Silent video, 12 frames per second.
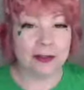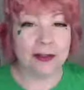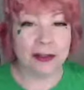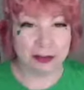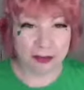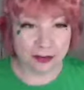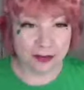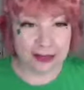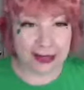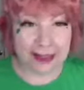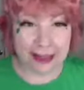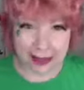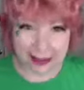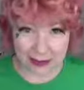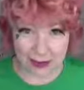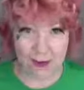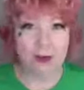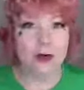And you say thank
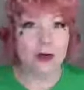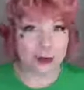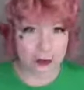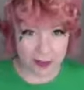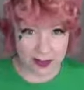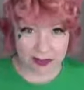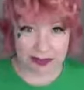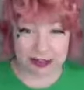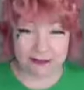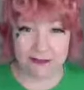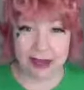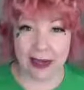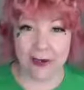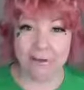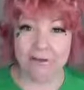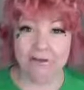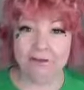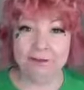you. You receive that.
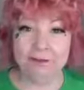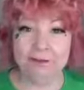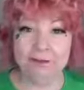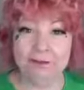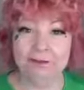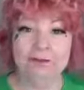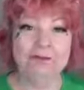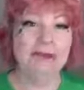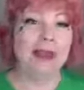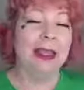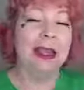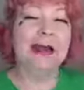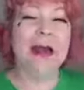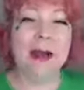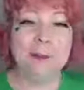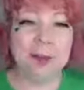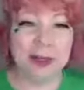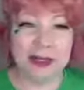And
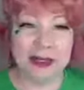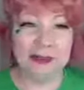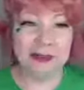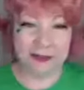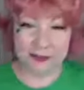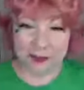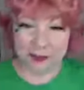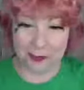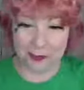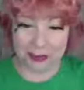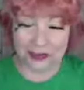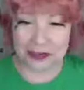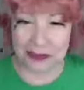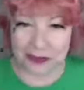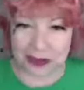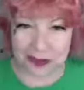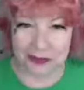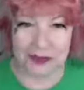I'm putting so much
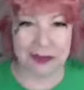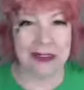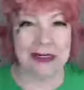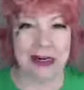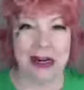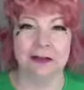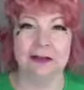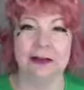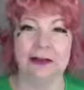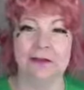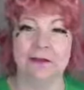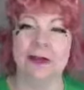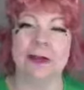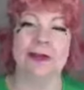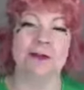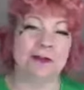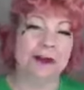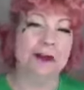energy out there for
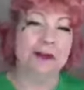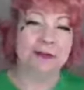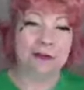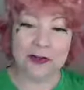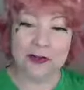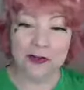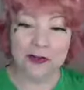you to